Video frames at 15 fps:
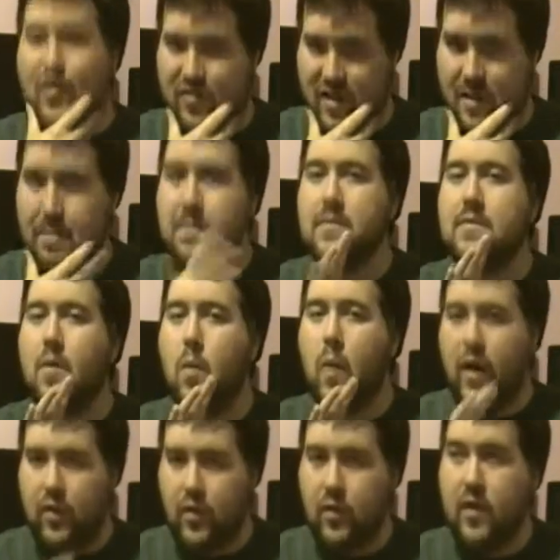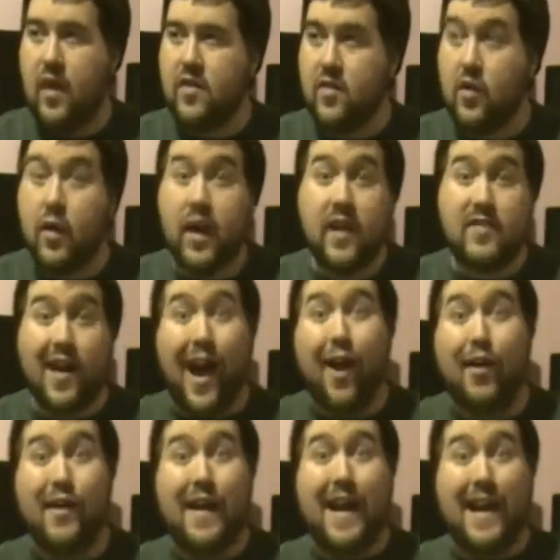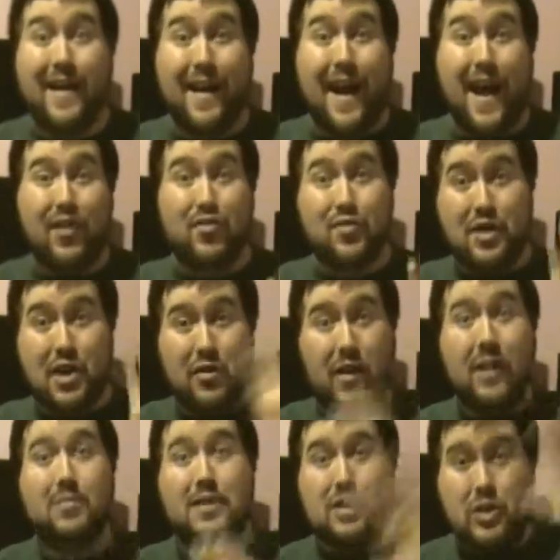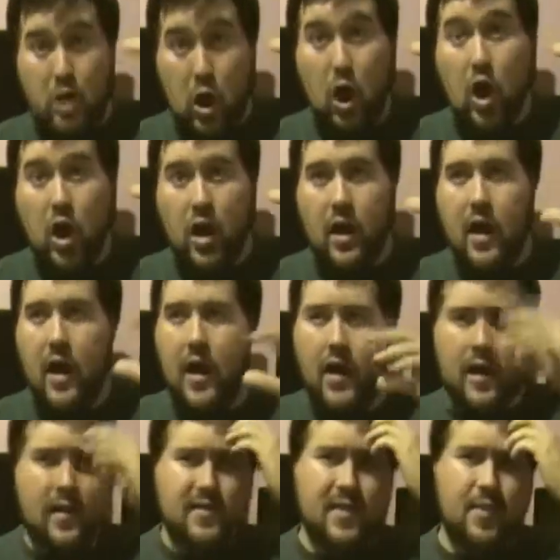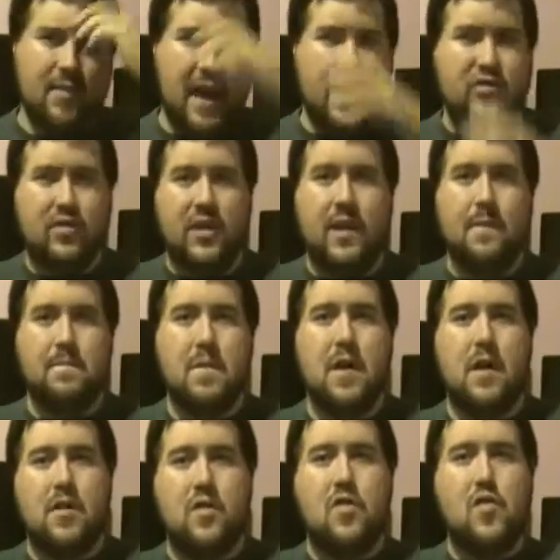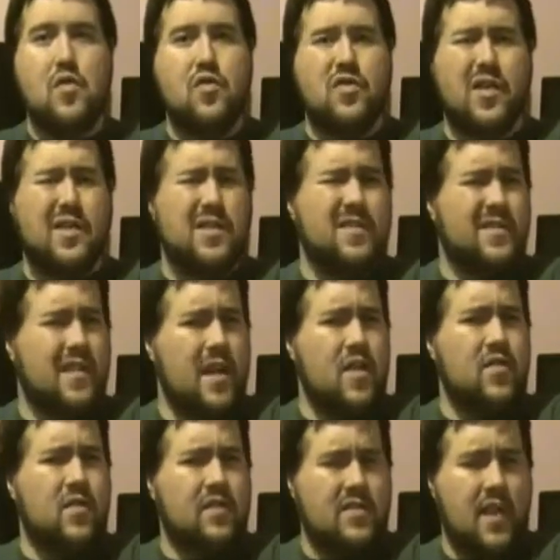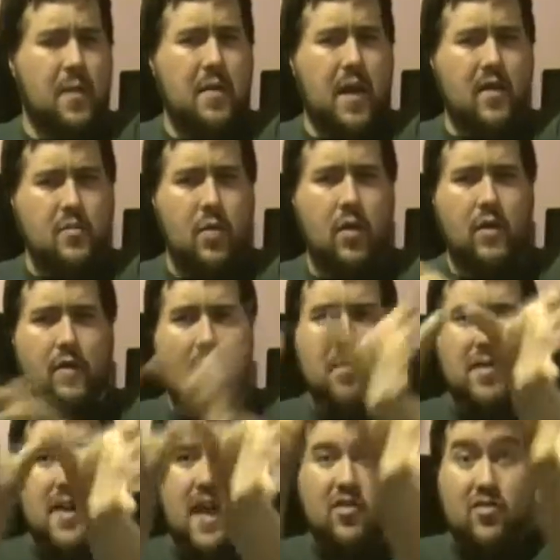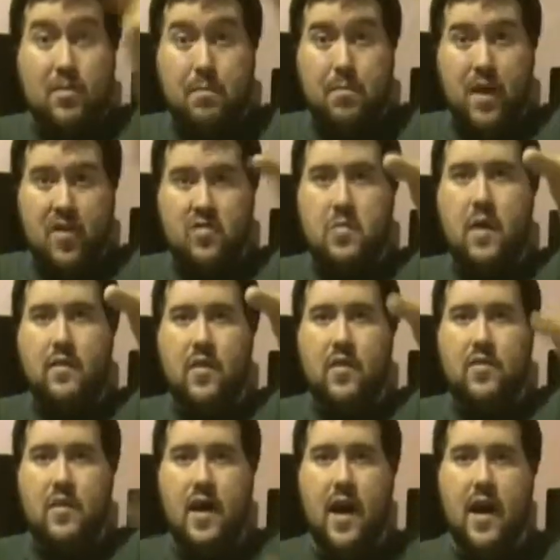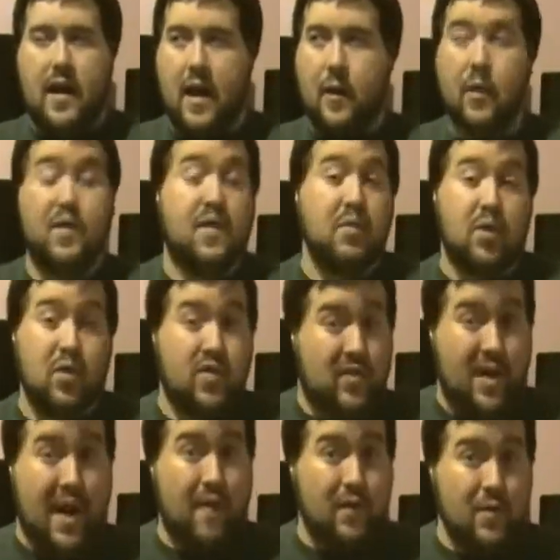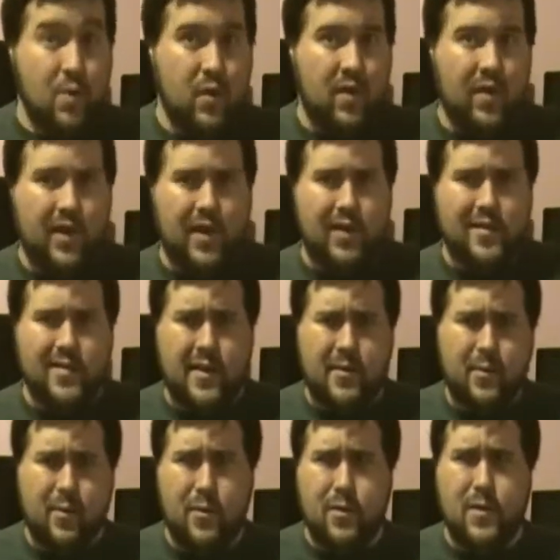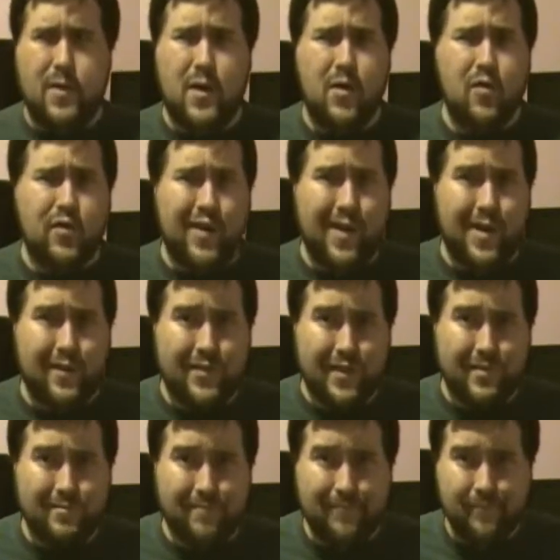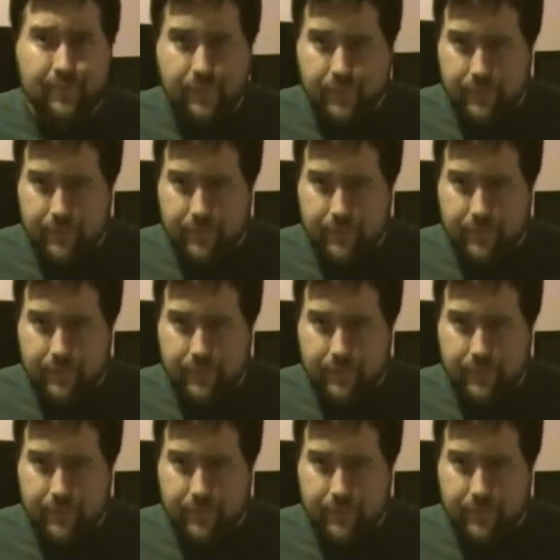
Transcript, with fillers: go see it. Wait through the credits. The credits aren't actually incredibly long. It seemed they actually used the same kind of smaller font, but they actually branched them off to the side. I don't know if they've been doing this in every movie lately because I don't go to the theaters very often.